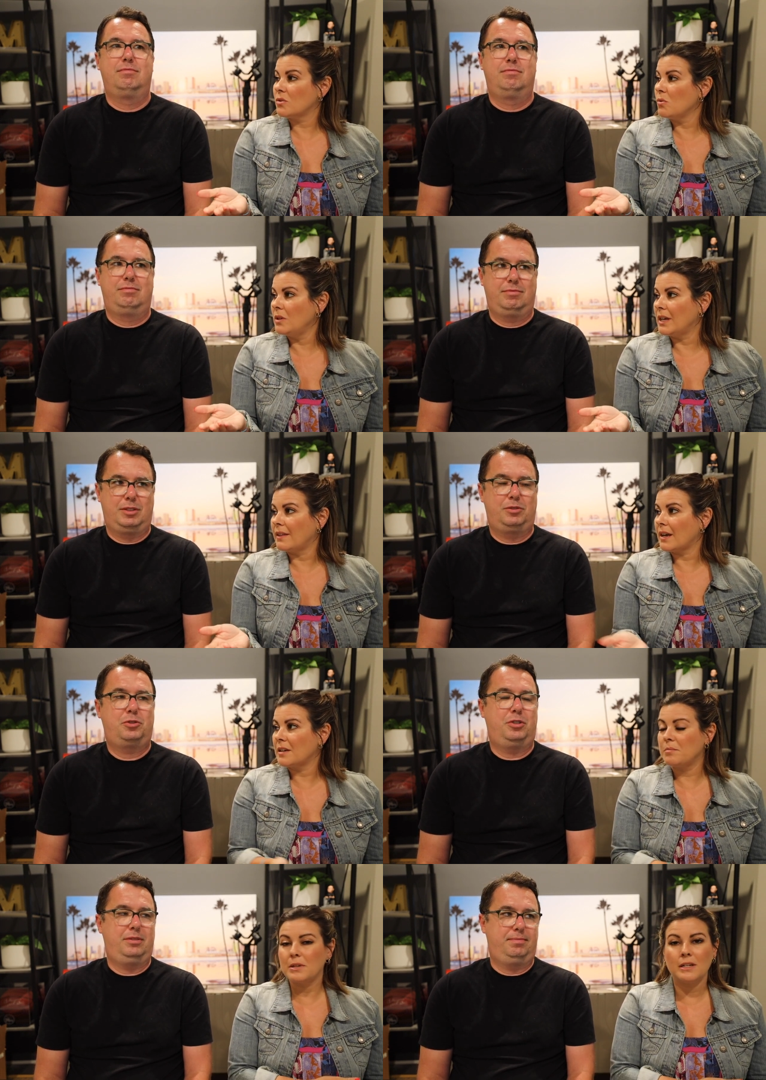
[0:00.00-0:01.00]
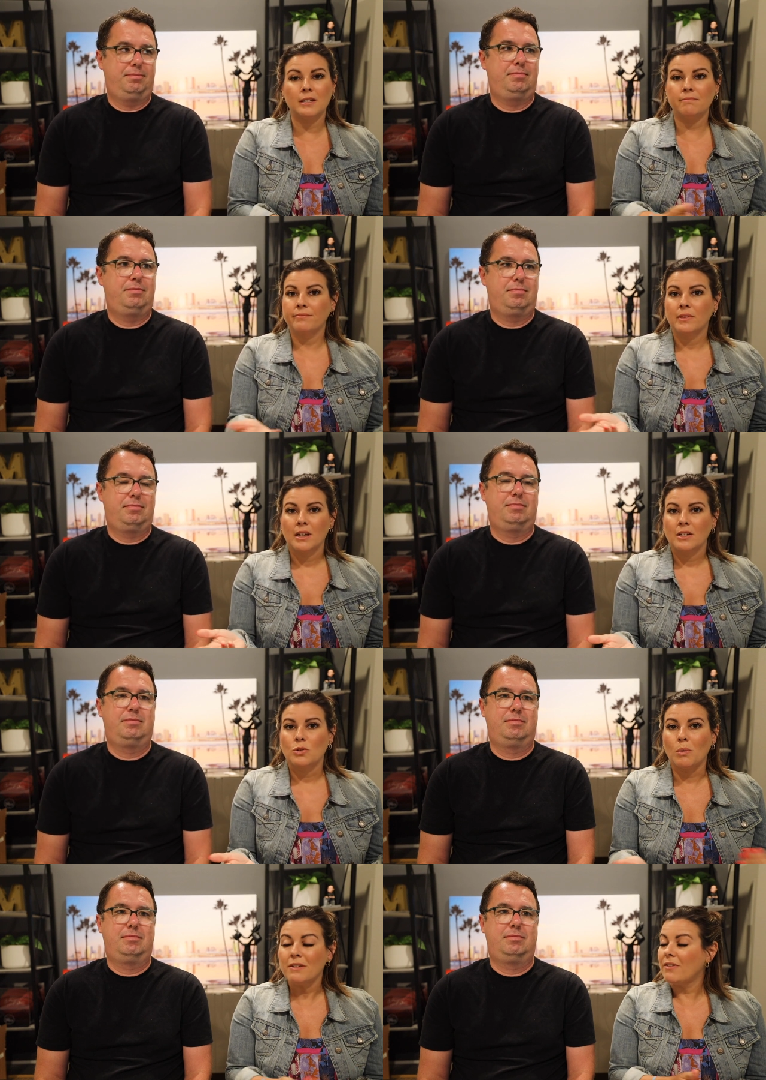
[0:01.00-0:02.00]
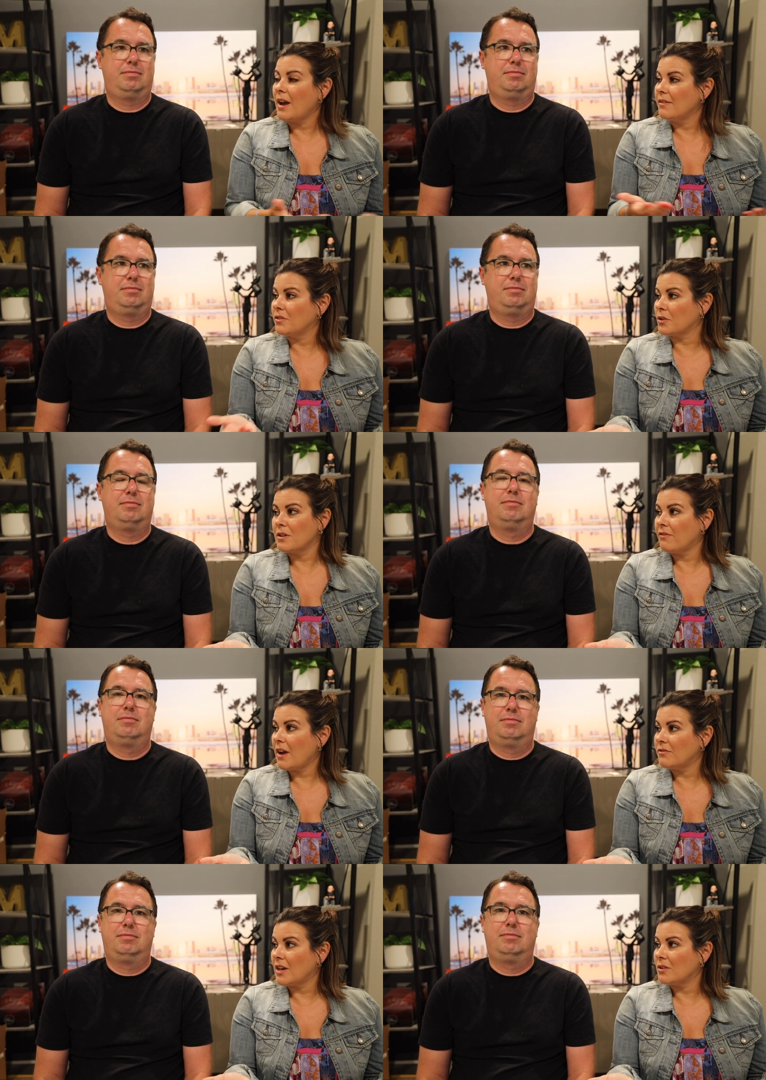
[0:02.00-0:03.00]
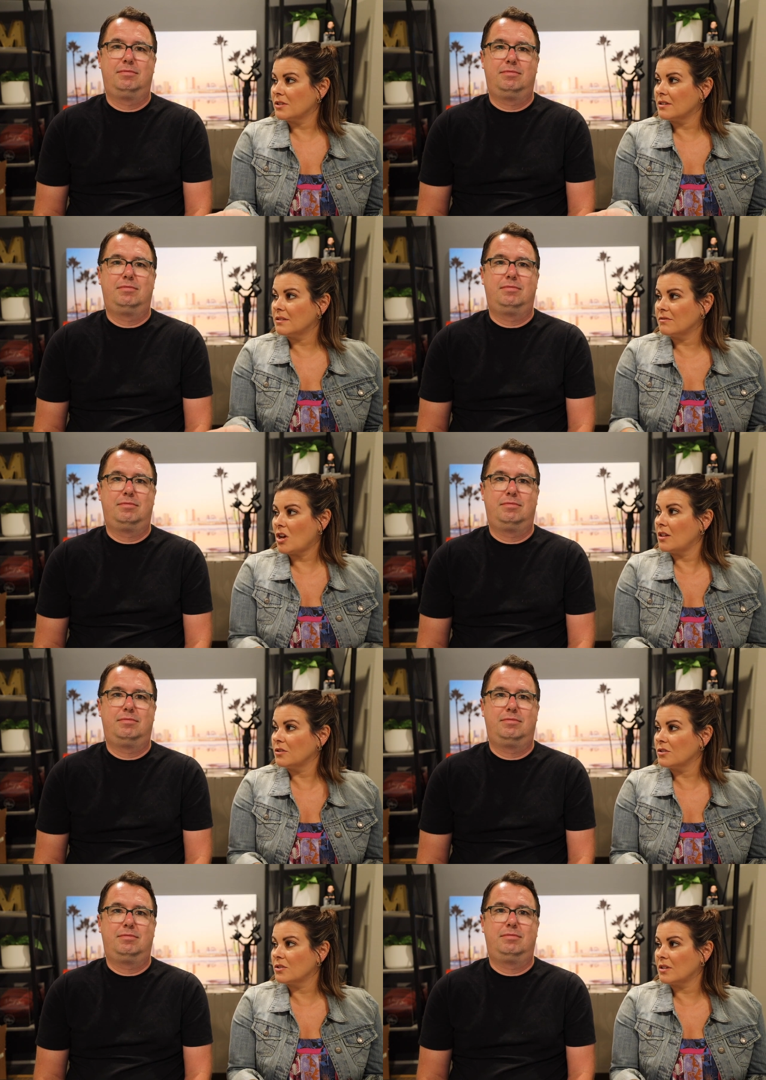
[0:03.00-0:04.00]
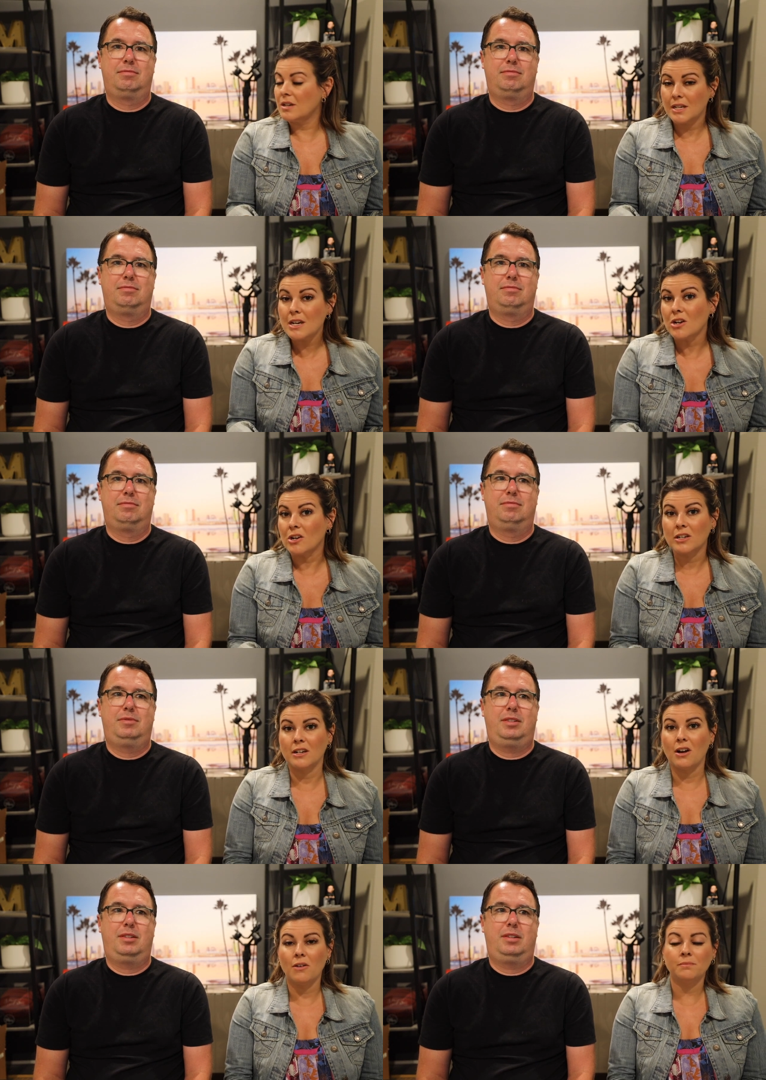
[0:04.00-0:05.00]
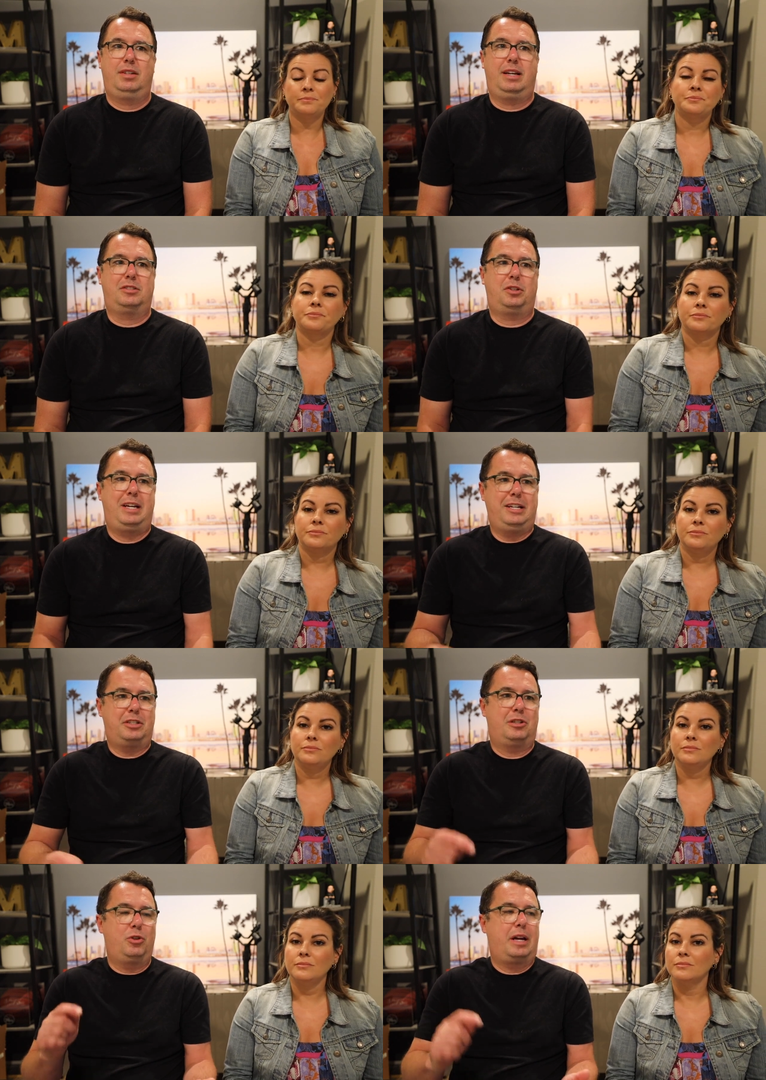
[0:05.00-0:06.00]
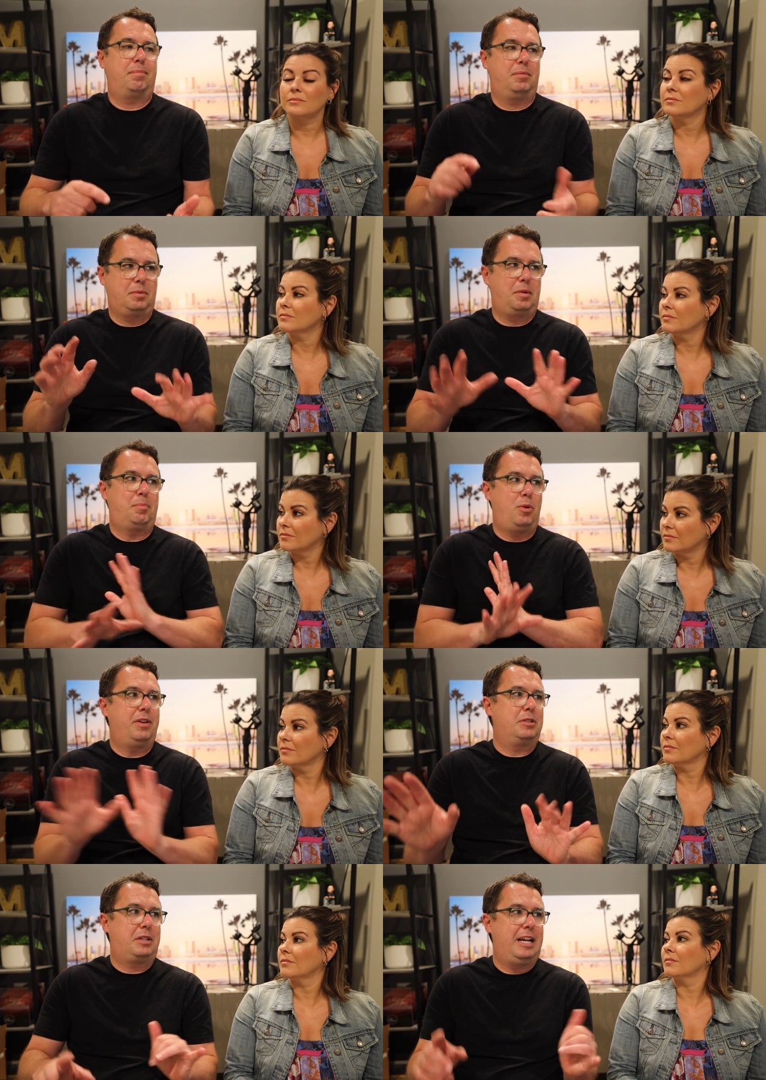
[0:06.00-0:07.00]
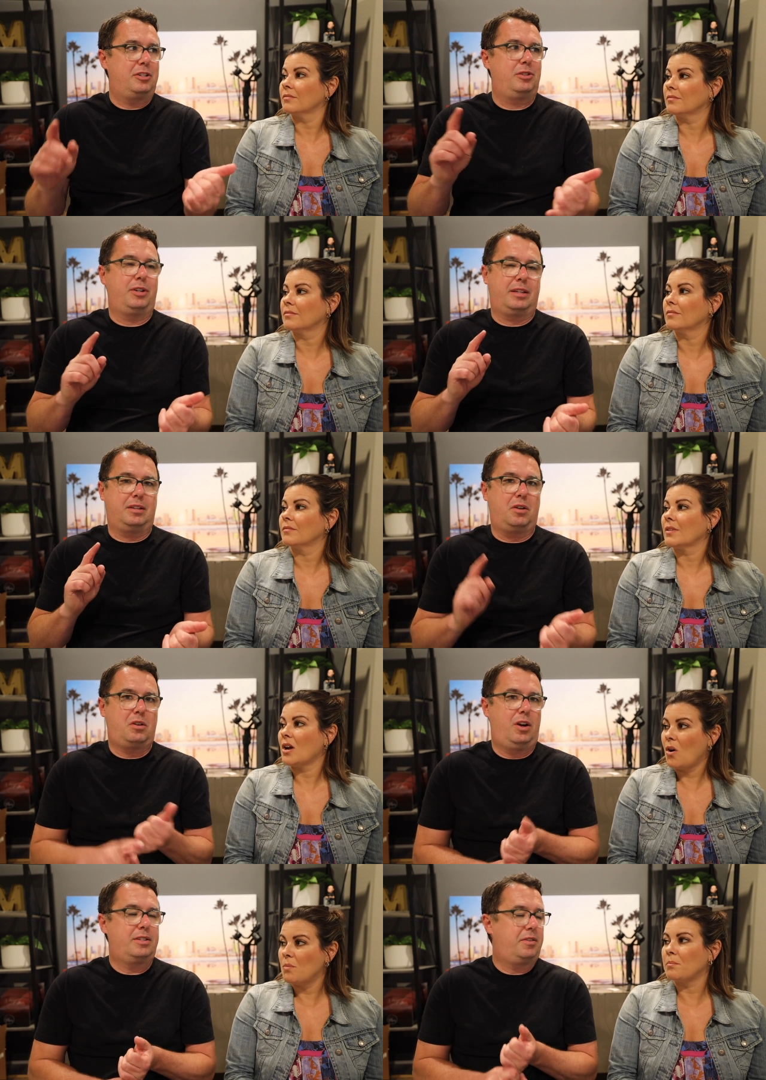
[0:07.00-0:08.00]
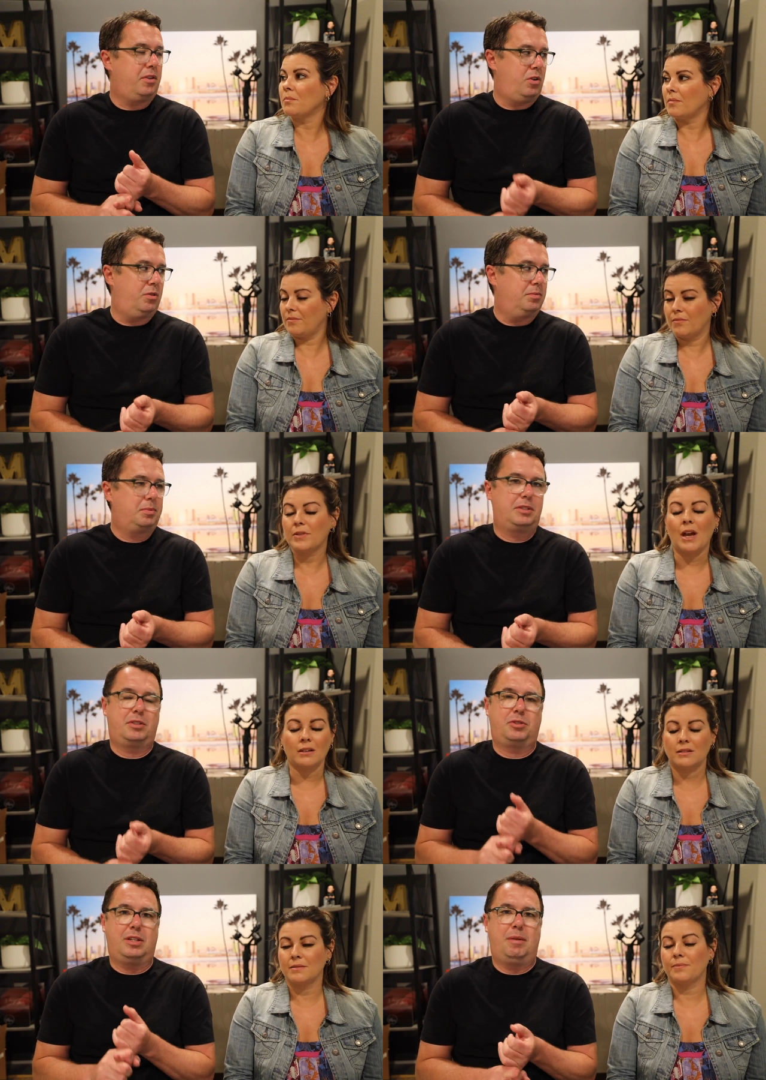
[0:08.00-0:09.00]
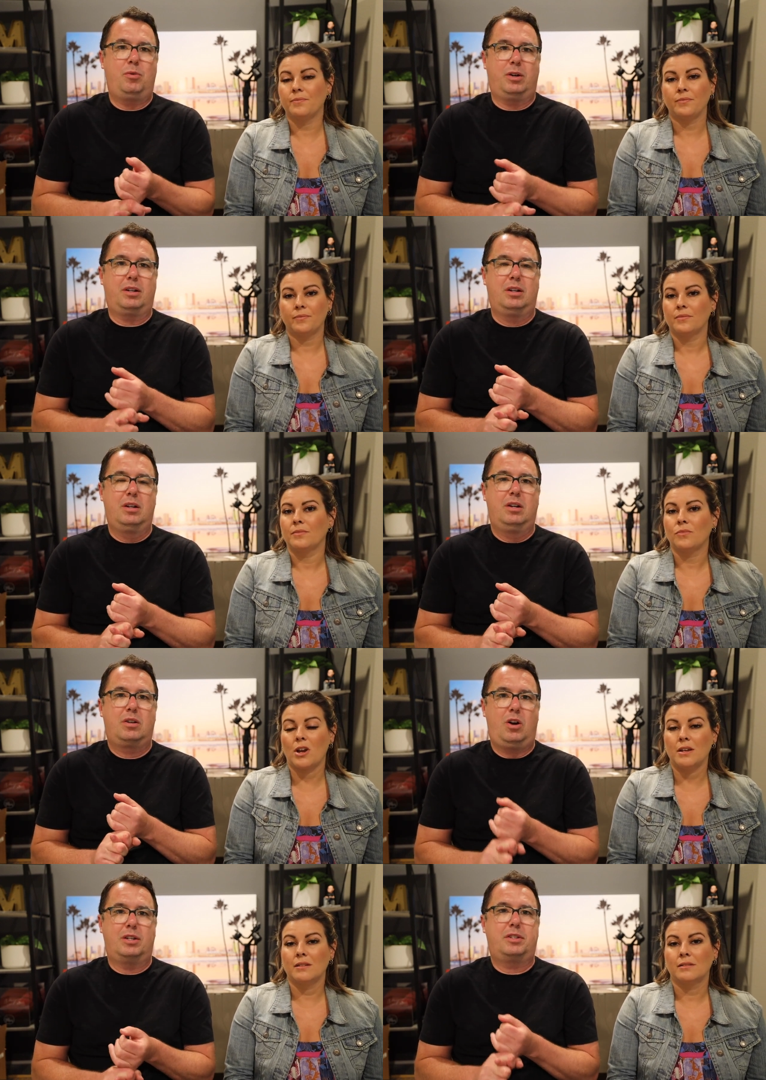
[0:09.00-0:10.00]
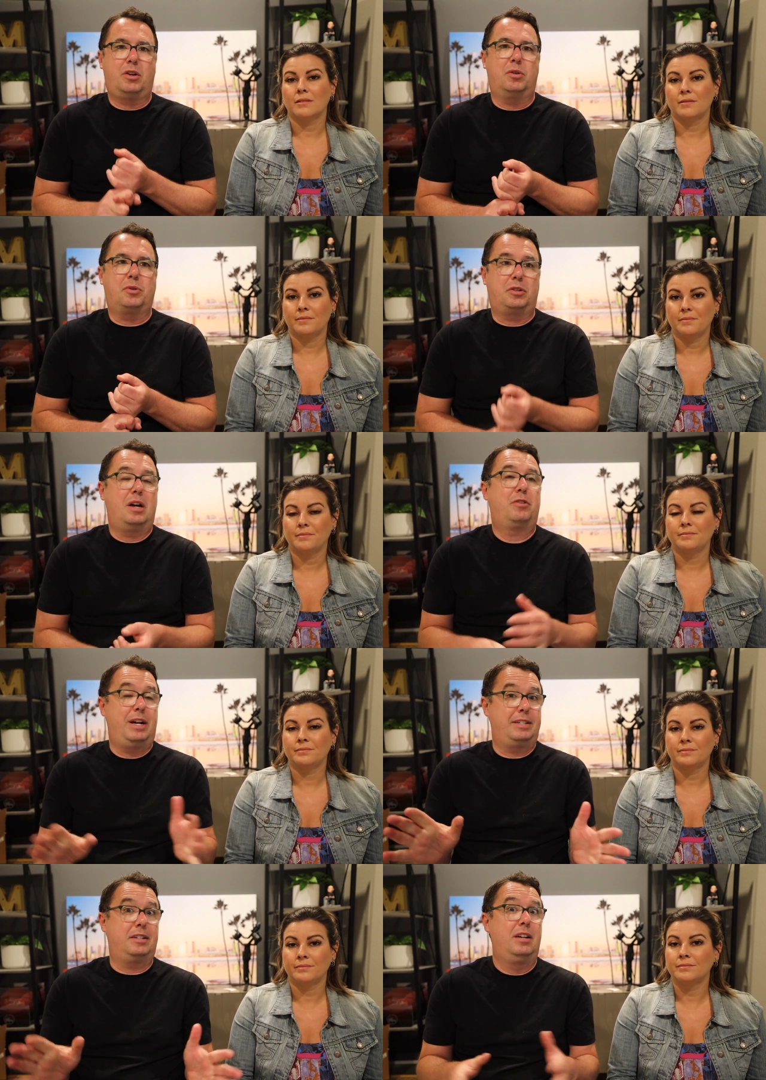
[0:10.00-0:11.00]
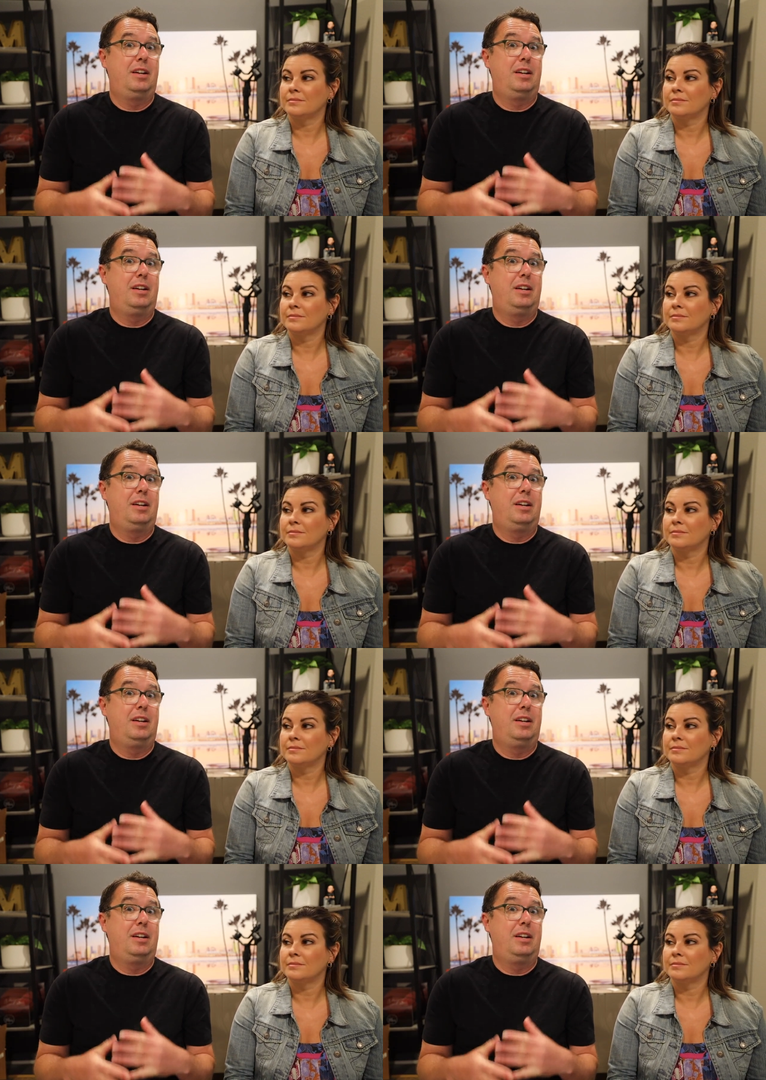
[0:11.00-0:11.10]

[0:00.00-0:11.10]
Speaker 1: schooling. That sure. could be 25 $35,000 a year, you know?
Speaker 2: Yeah, so you can't just look at, the point is we can't just look at the cost of the mm. homes. Yes. There's a lot more right. costs that go into it. Uh, granted,